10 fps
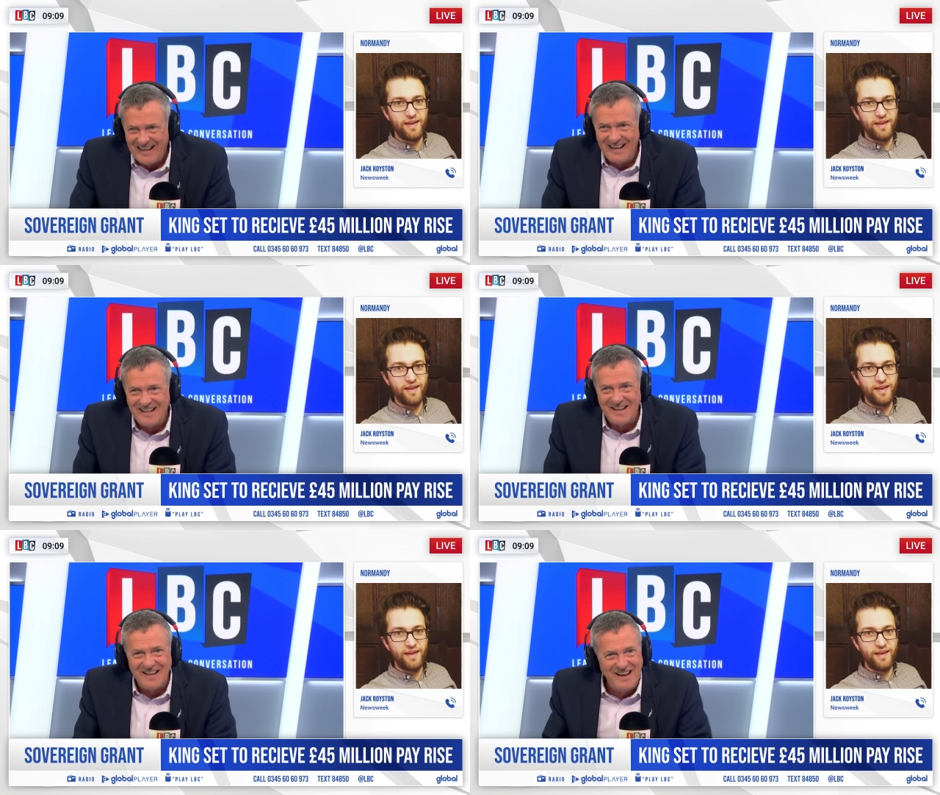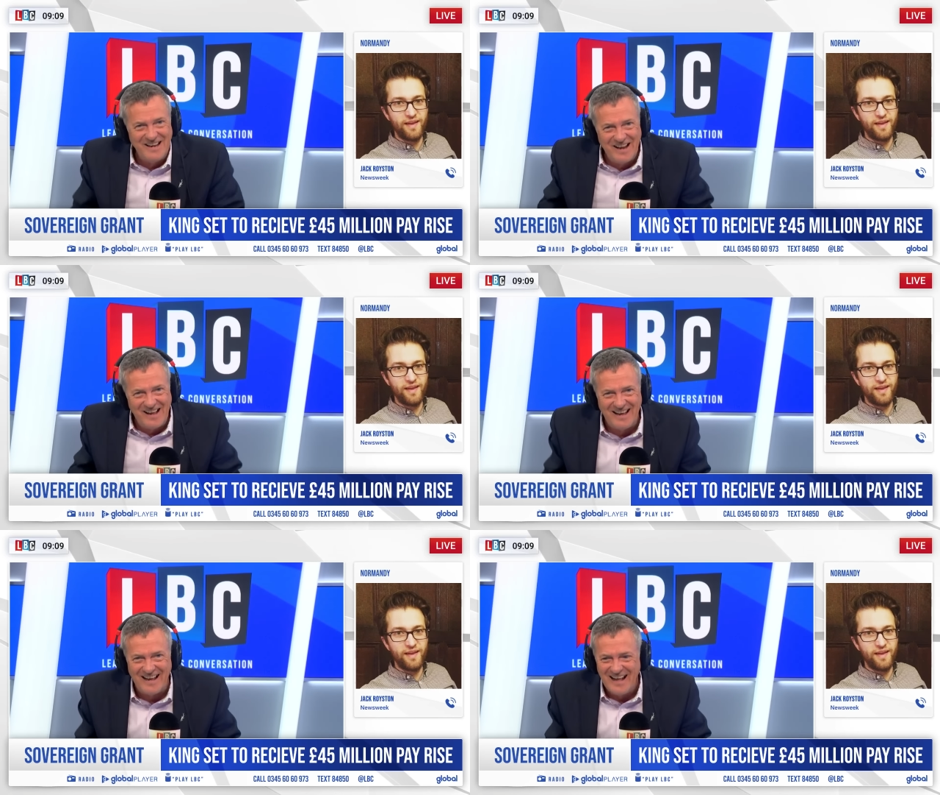Speaker 1: uh,
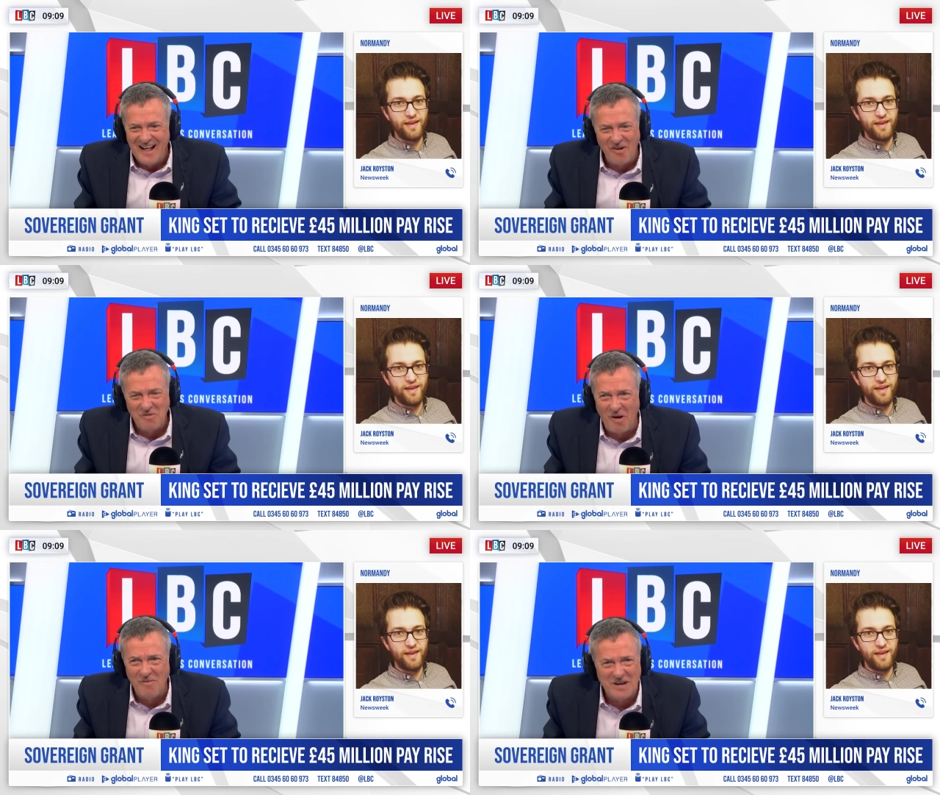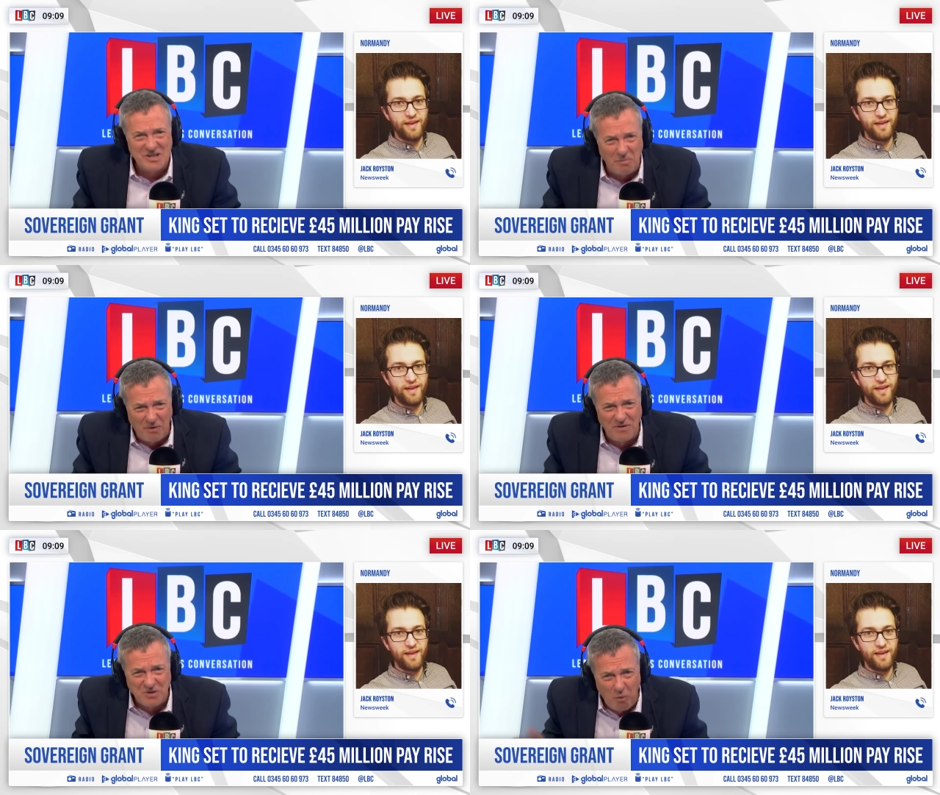uh, I mean, he's got
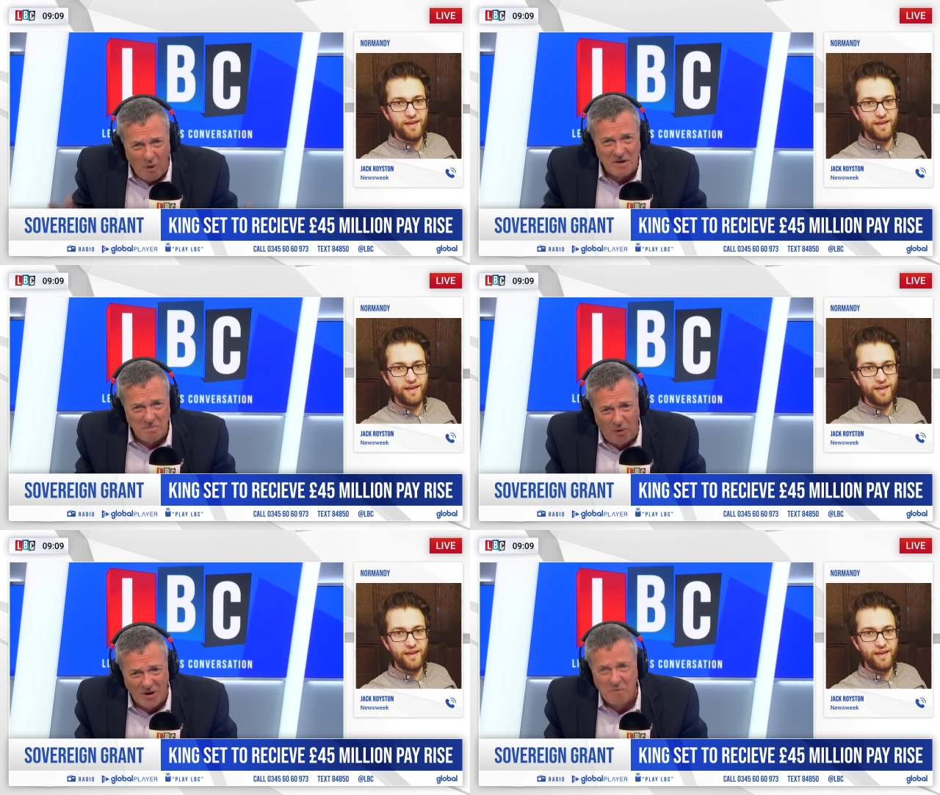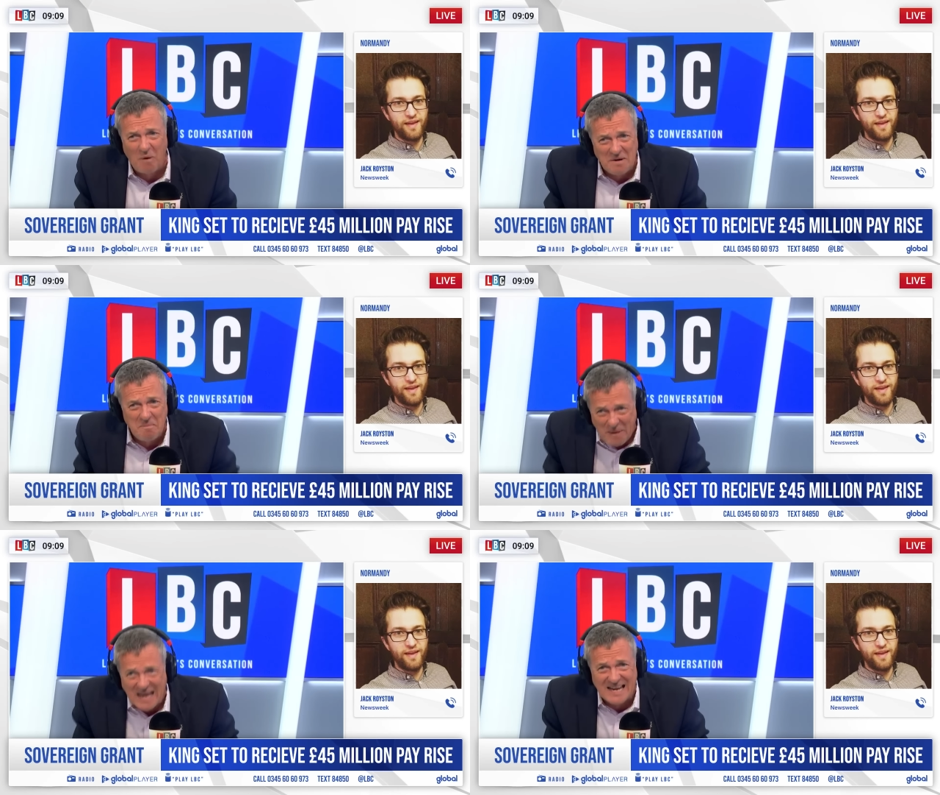profits of 1.1
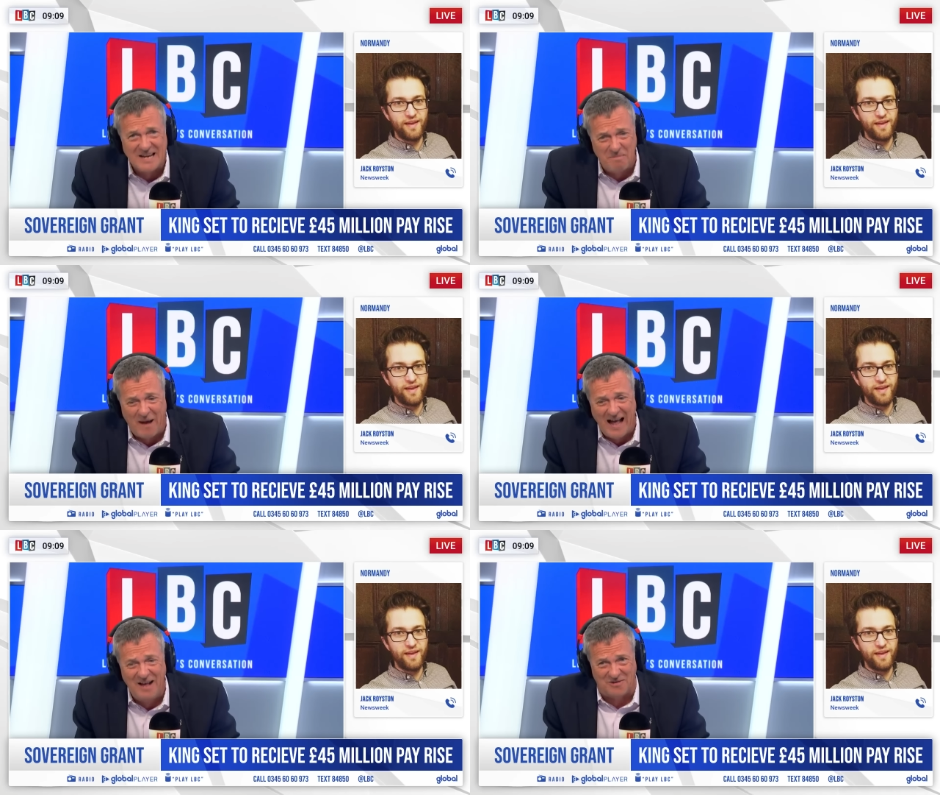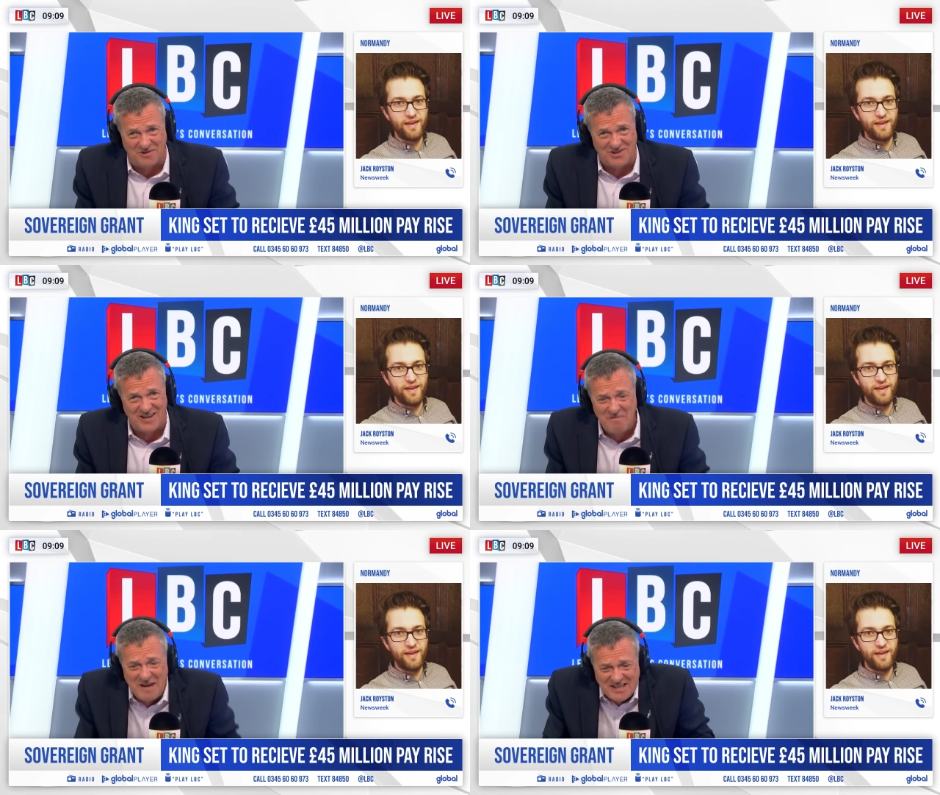billion pounds. I
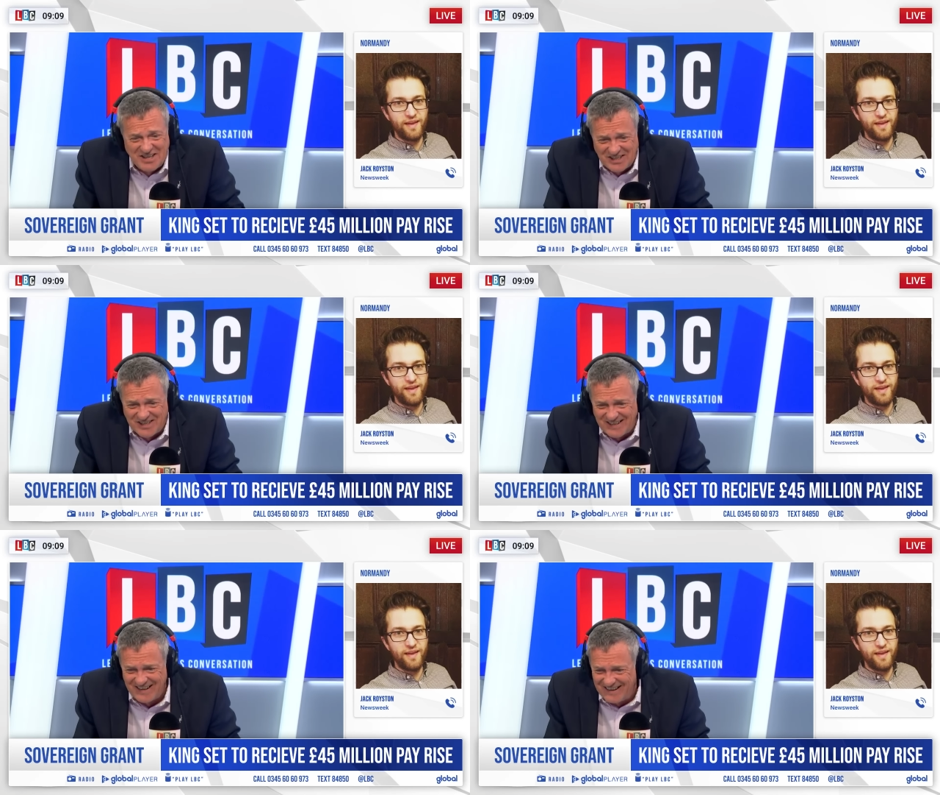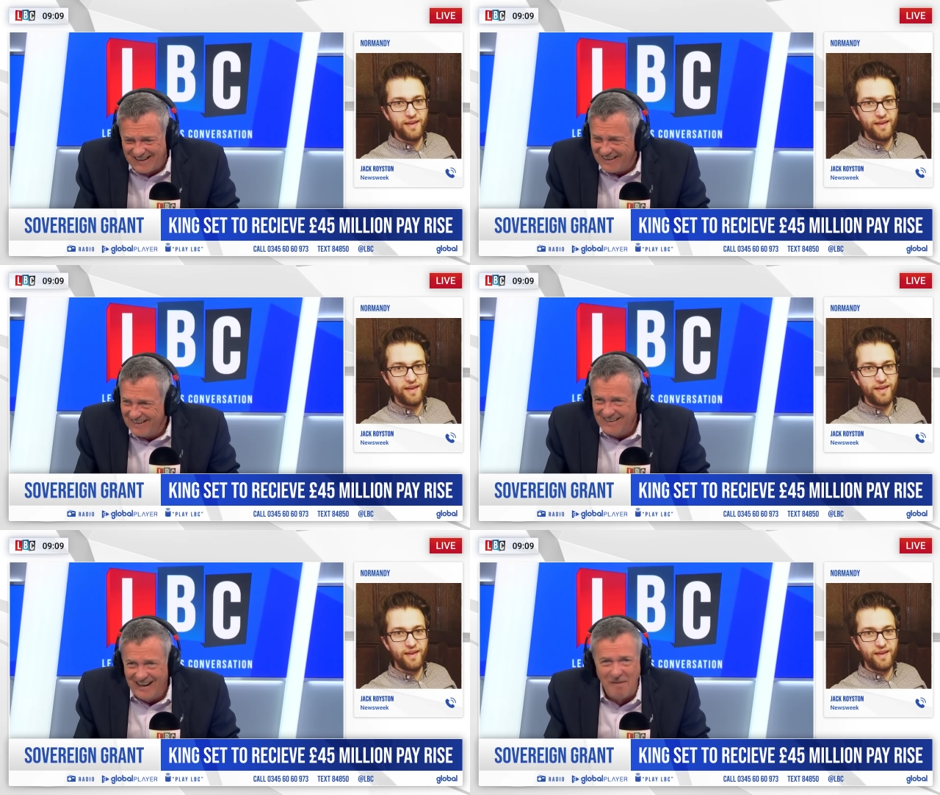mean, it's just.
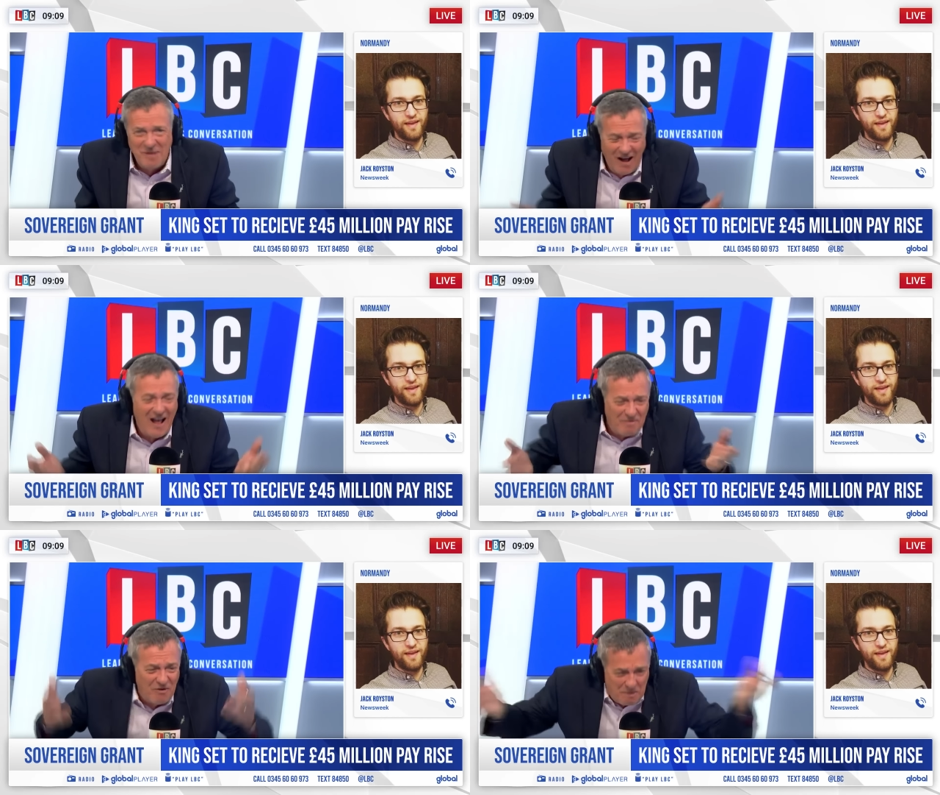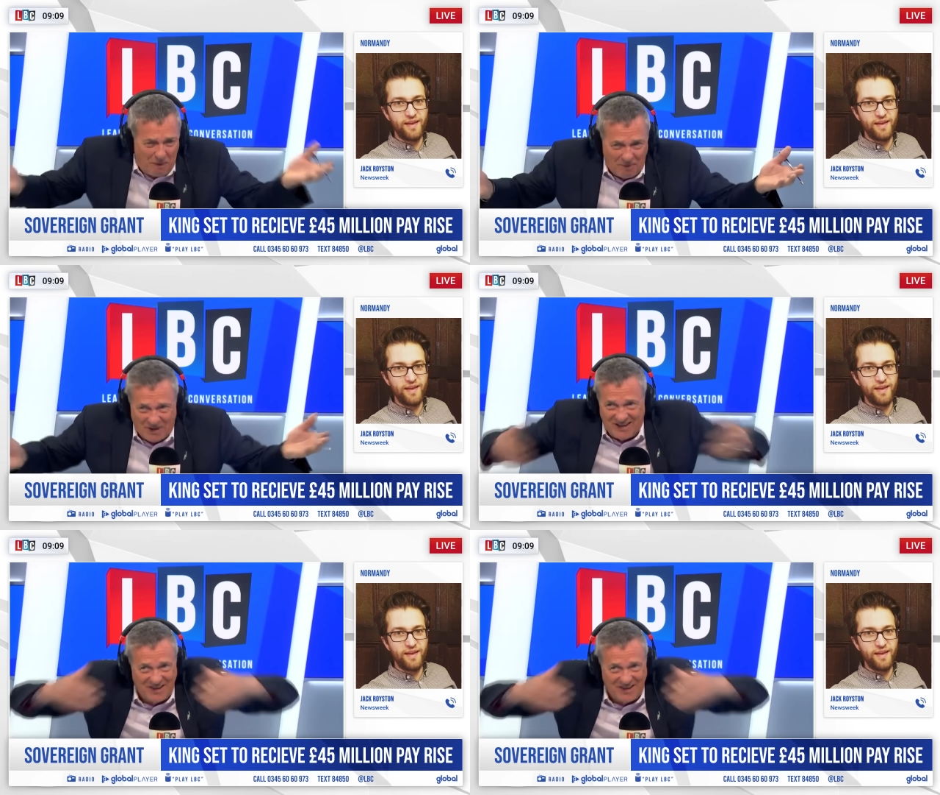I mean, I am a Republican,